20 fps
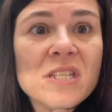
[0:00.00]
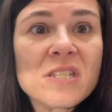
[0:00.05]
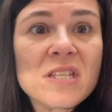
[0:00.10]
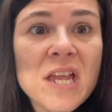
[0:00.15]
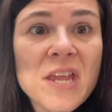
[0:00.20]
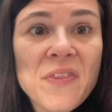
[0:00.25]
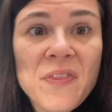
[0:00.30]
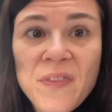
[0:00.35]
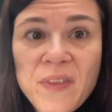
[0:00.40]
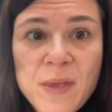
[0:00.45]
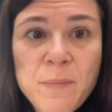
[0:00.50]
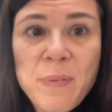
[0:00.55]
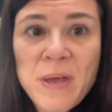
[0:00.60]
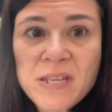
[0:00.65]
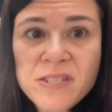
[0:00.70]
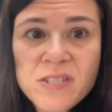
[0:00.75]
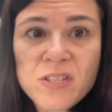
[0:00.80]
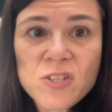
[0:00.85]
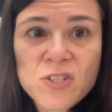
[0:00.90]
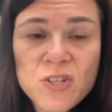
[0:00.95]
is like the
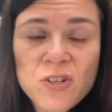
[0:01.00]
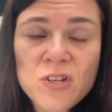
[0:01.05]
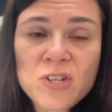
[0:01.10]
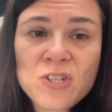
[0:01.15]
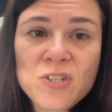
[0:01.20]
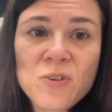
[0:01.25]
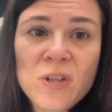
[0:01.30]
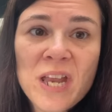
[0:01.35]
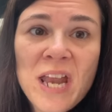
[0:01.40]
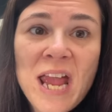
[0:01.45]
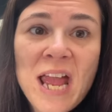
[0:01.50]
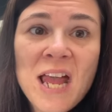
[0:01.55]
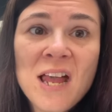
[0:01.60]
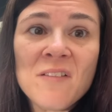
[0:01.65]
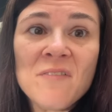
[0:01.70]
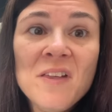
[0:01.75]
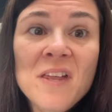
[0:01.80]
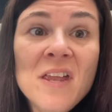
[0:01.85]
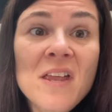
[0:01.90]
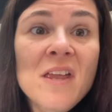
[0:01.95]
best insurance you can
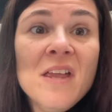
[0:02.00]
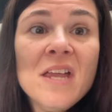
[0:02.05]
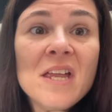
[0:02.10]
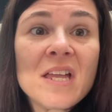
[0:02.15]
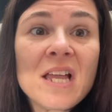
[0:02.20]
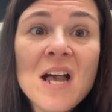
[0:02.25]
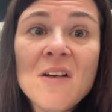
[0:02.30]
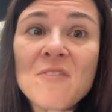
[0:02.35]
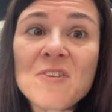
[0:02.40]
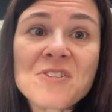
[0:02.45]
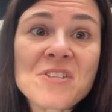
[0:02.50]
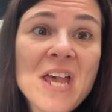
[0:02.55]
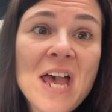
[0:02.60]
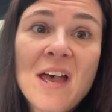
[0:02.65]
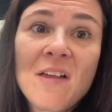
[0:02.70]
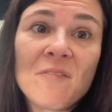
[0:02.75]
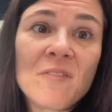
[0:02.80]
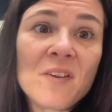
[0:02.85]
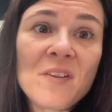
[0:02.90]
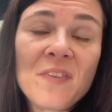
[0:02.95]
have. It covers
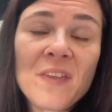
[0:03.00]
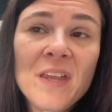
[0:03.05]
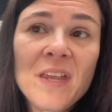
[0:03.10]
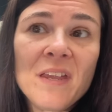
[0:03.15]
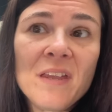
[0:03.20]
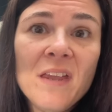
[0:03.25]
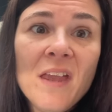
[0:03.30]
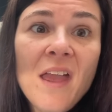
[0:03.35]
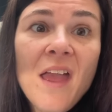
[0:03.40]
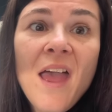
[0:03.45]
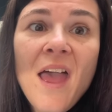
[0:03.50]
everything.